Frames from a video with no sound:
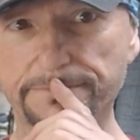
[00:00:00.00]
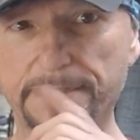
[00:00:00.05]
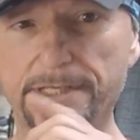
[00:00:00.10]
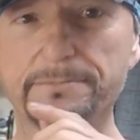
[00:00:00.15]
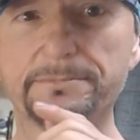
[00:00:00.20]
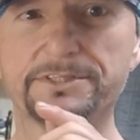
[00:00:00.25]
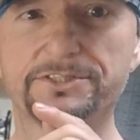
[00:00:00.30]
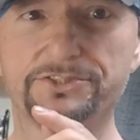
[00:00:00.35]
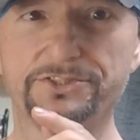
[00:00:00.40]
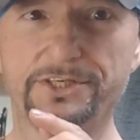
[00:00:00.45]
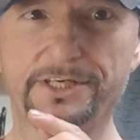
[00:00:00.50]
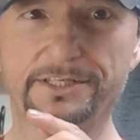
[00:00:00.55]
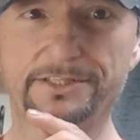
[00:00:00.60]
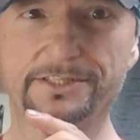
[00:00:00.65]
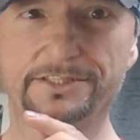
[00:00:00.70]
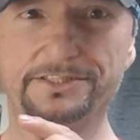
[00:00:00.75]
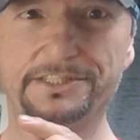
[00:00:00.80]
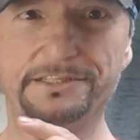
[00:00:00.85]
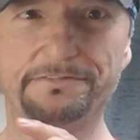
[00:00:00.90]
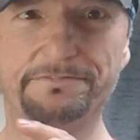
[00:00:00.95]
gonna check
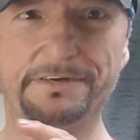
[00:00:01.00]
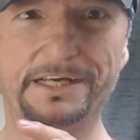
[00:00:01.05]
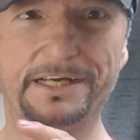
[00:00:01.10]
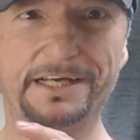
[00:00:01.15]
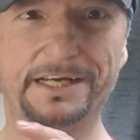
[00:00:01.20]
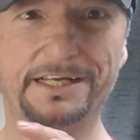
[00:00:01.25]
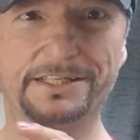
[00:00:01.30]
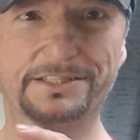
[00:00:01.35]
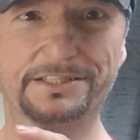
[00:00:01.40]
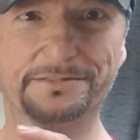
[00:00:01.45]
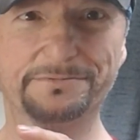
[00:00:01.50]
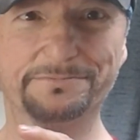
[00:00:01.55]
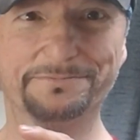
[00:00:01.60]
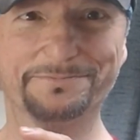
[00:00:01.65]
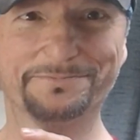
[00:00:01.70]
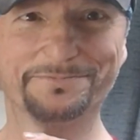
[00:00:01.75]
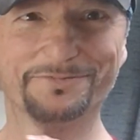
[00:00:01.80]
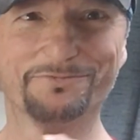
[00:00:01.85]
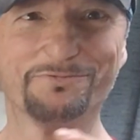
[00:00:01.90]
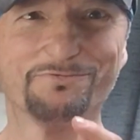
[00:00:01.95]
to see if I got some
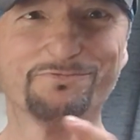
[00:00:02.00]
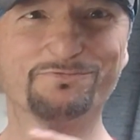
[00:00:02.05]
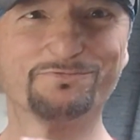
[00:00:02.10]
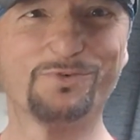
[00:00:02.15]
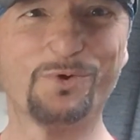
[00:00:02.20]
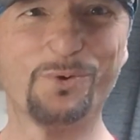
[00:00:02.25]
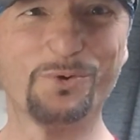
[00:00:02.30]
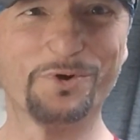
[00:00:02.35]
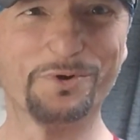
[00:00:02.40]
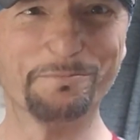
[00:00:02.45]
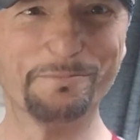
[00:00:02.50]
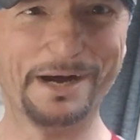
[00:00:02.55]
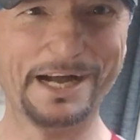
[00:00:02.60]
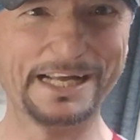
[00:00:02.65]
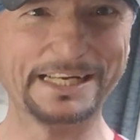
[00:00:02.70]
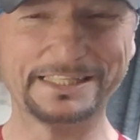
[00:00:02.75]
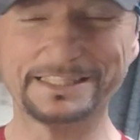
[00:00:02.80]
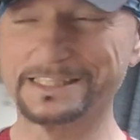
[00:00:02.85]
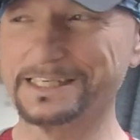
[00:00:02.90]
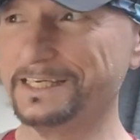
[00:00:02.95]
foreign
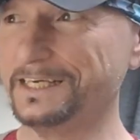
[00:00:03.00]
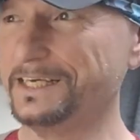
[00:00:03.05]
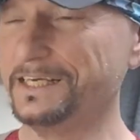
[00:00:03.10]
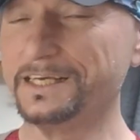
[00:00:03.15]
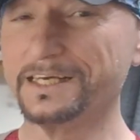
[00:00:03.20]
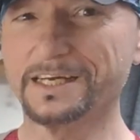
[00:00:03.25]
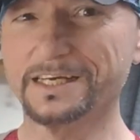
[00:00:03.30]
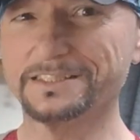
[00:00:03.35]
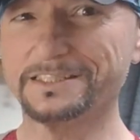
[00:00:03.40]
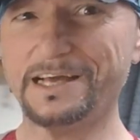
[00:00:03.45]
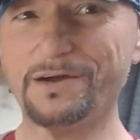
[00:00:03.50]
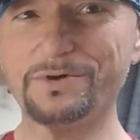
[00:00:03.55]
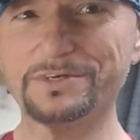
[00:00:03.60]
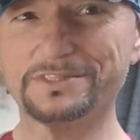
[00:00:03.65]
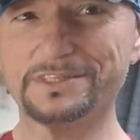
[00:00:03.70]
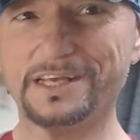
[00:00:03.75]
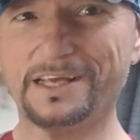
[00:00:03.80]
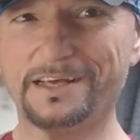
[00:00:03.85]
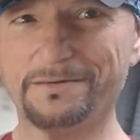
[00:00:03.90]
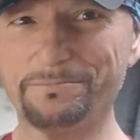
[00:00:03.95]
mites, because
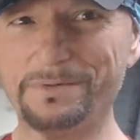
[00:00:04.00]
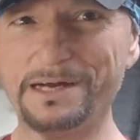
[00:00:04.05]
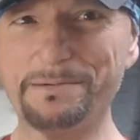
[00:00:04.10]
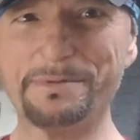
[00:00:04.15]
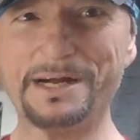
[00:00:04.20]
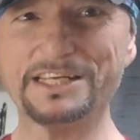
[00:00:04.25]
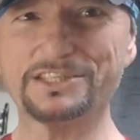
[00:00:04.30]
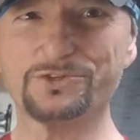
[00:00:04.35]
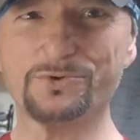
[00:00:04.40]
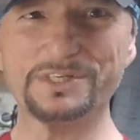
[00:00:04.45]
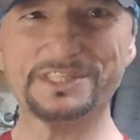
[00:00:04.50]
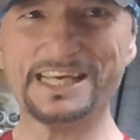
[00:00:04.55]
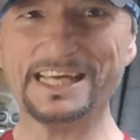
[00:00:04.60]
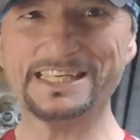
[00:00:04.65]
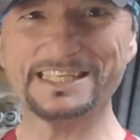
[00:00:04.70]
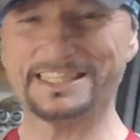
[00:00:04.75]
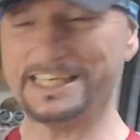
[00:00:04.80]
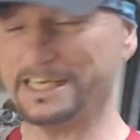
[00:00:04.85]
my mites always had the